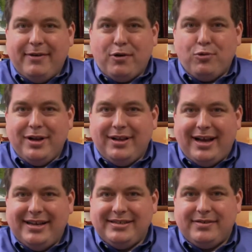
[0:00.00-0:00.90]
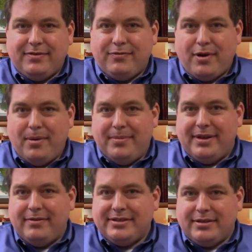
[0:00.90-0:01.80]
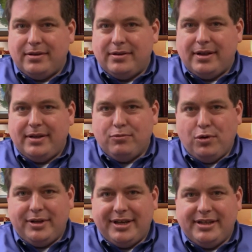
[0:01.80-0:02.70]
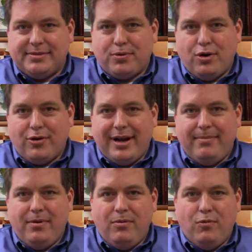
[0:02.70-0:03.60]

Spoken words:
never realized from enrolling in this program